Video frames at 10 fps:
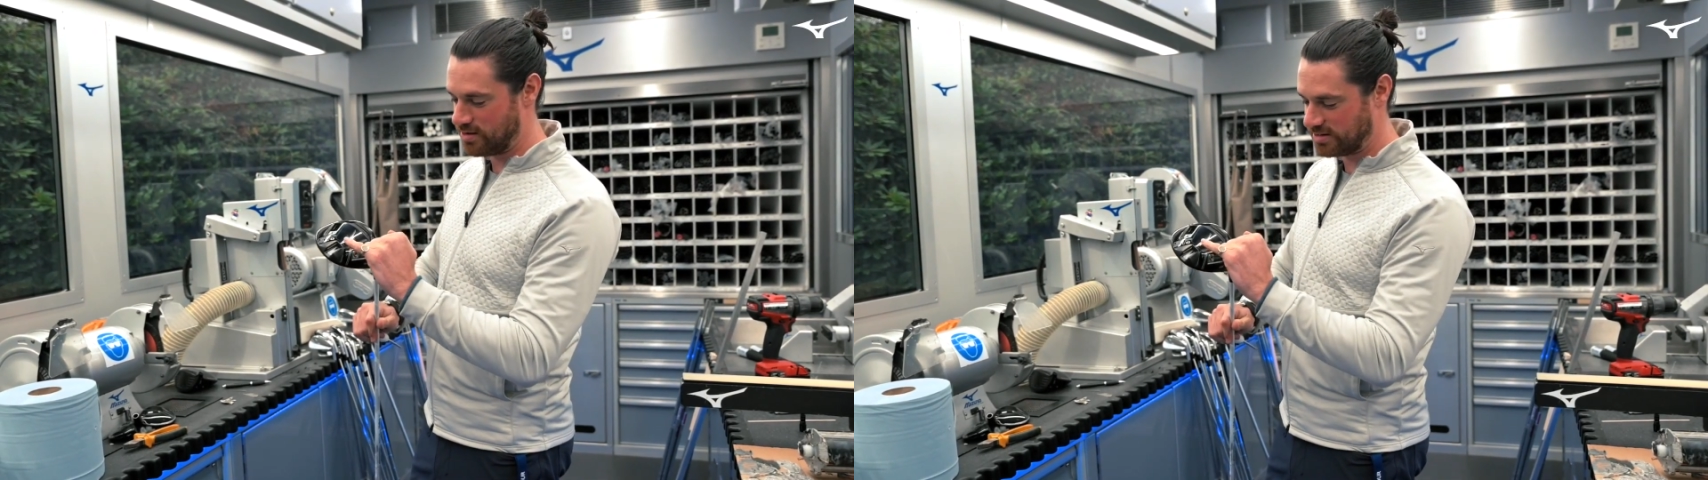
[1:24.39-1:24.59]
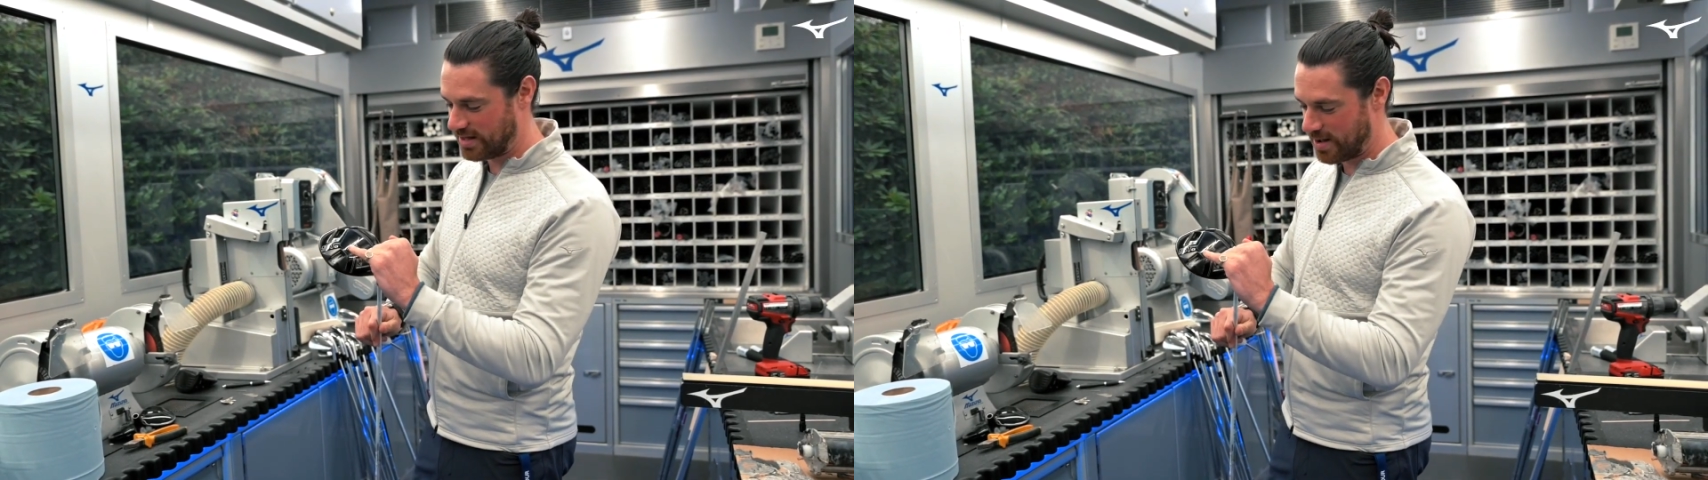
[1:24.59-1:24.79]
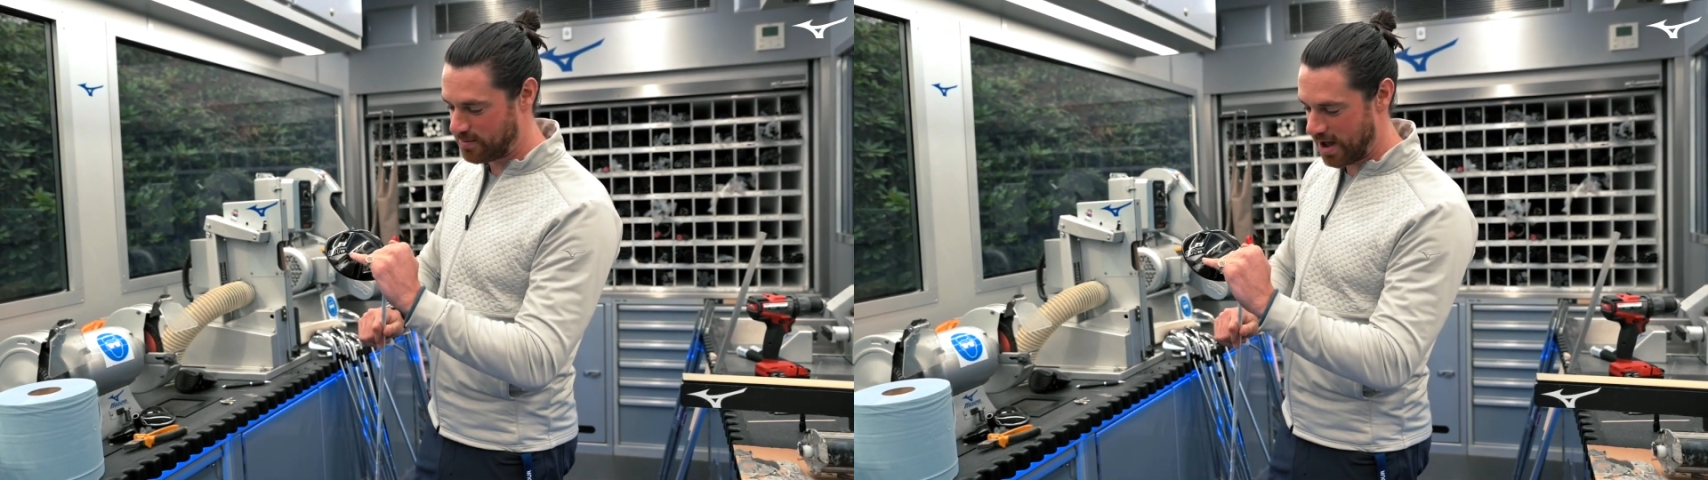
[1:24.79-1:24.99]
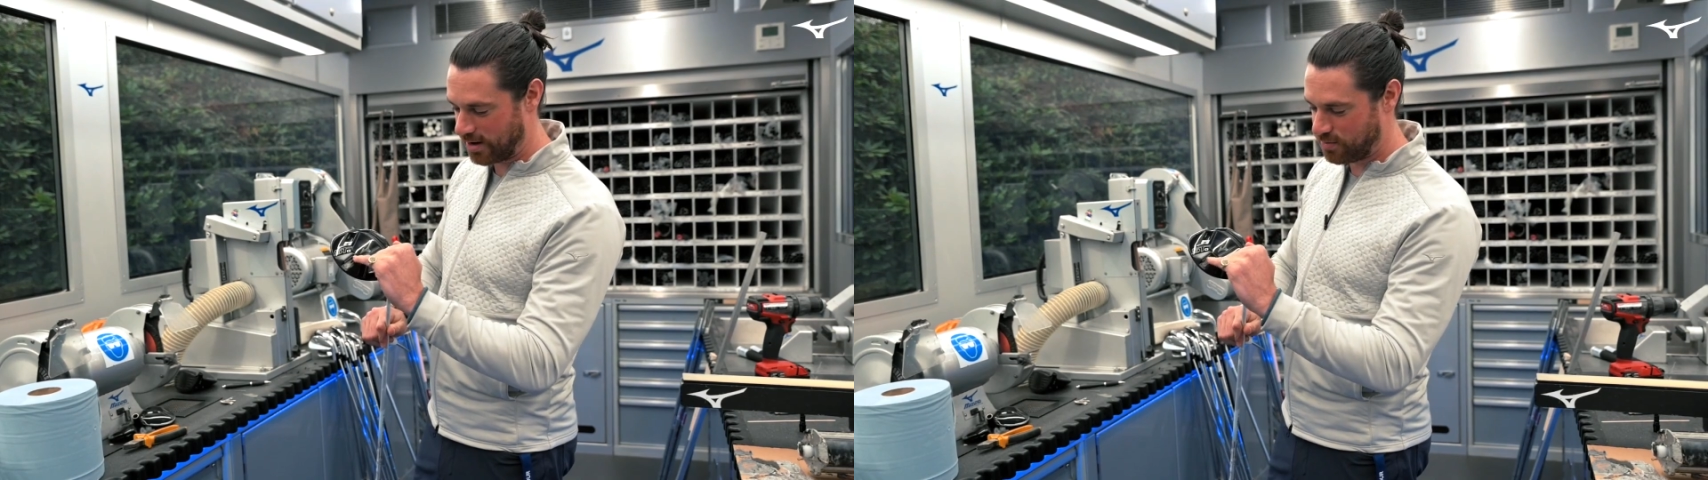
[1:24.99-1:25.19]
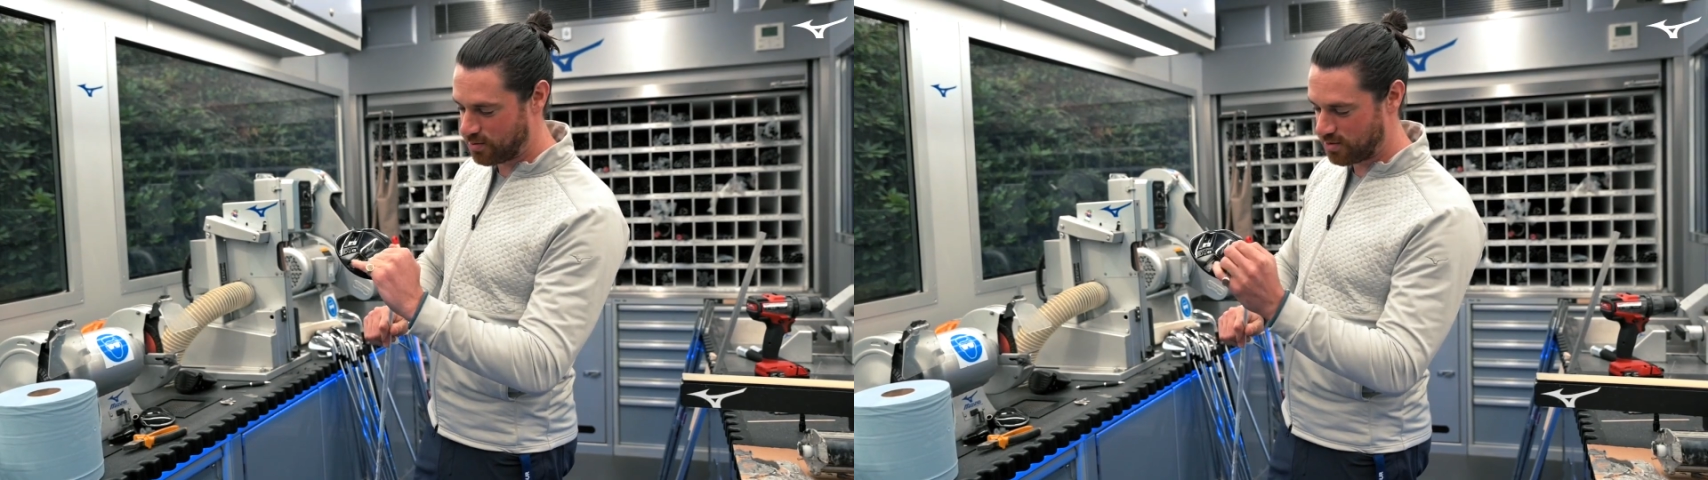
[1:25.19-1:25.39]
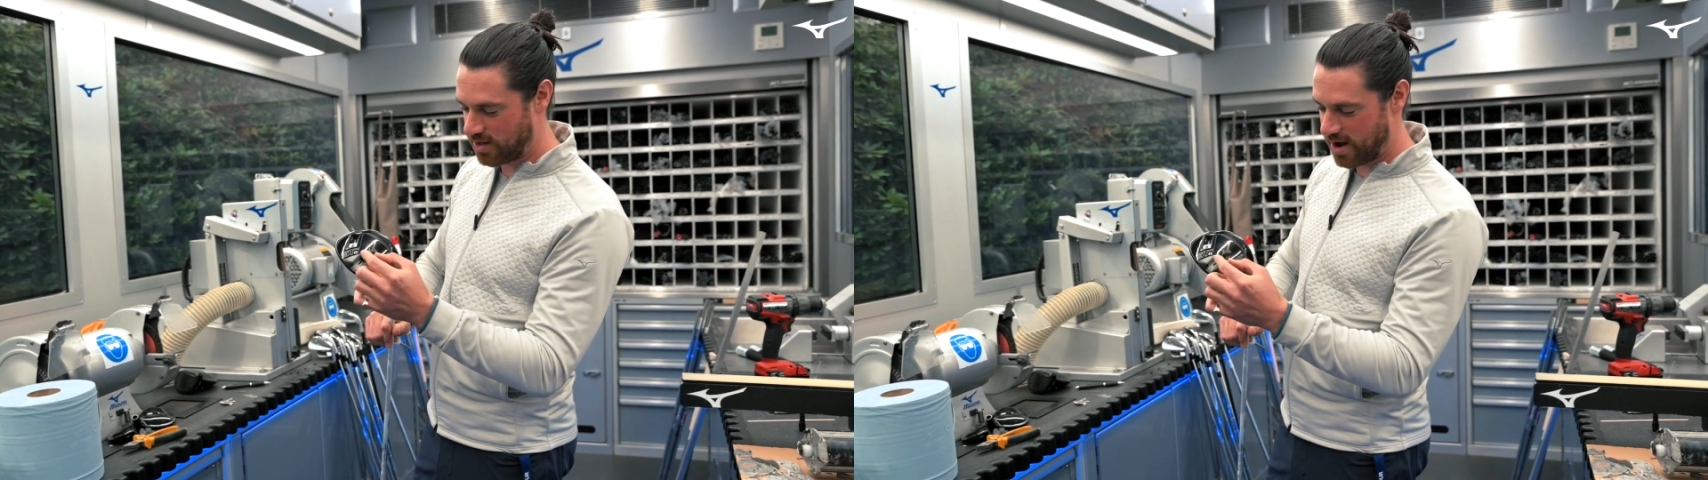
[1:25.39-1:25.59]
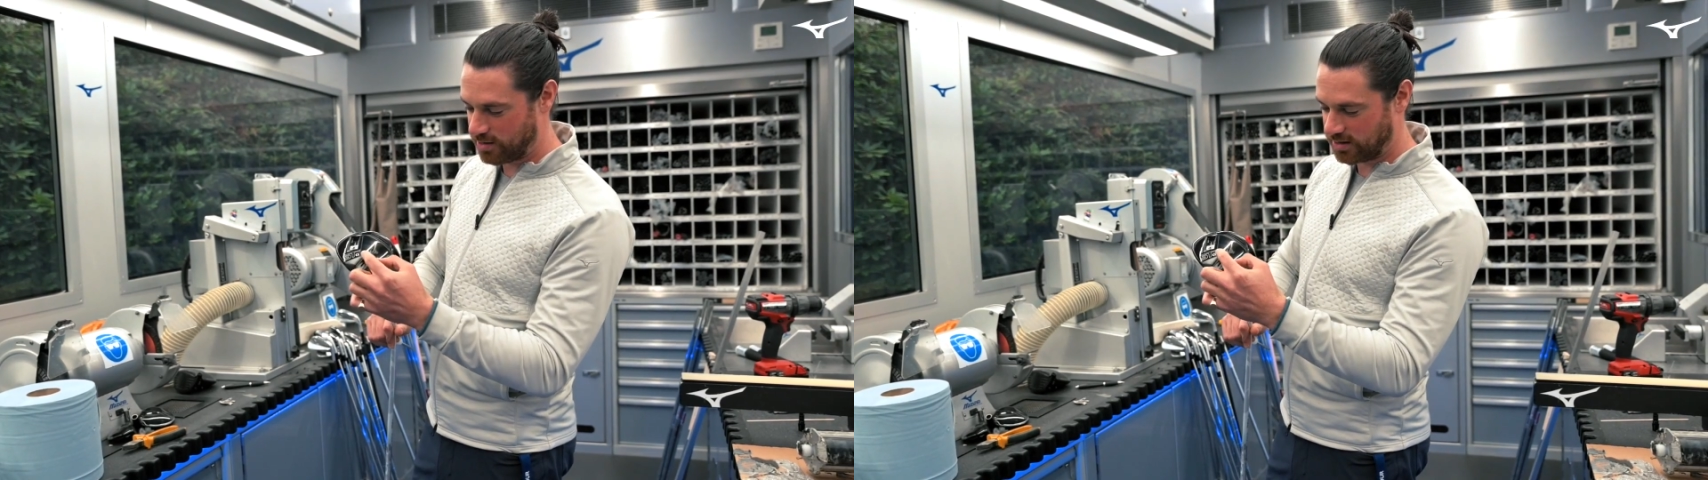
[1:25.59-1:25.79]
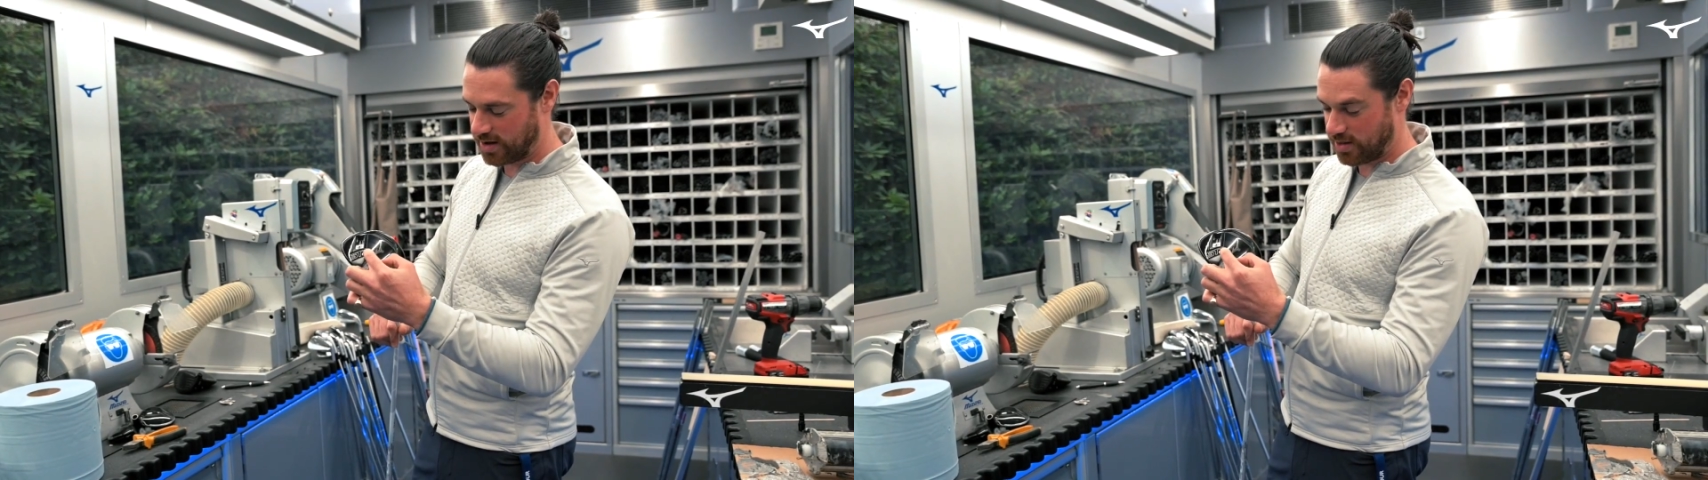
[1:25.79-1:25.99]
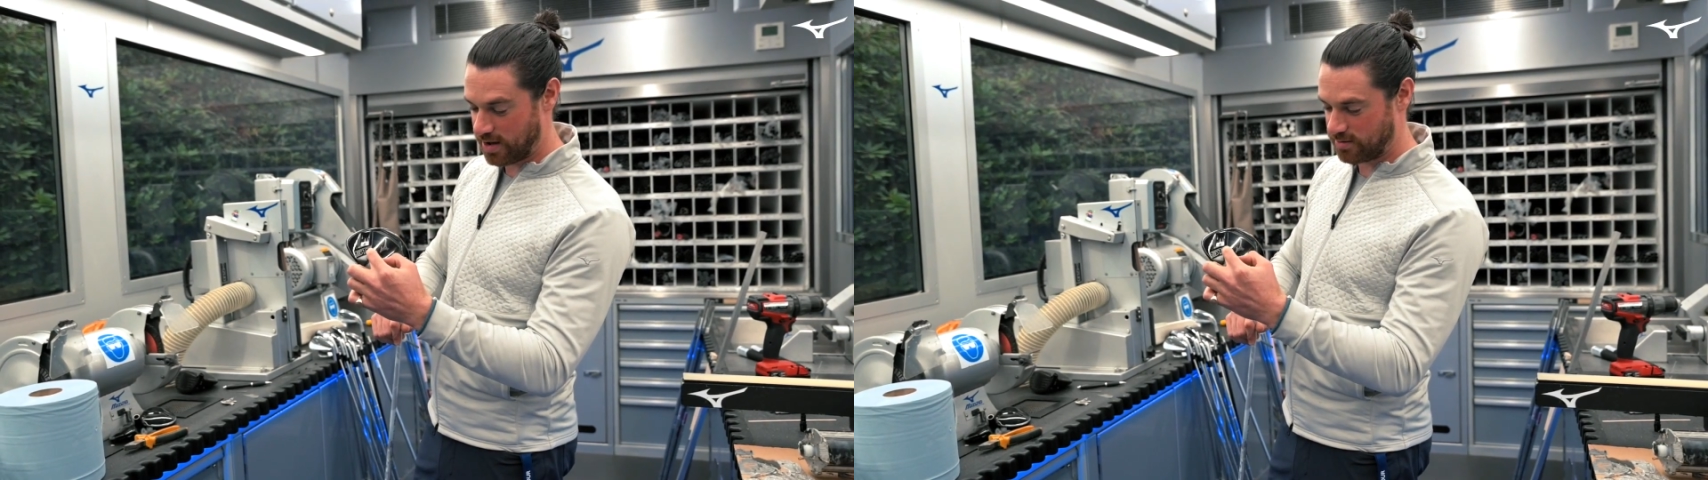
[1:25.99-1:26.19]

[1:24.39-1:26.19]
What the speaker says: into that back port there and get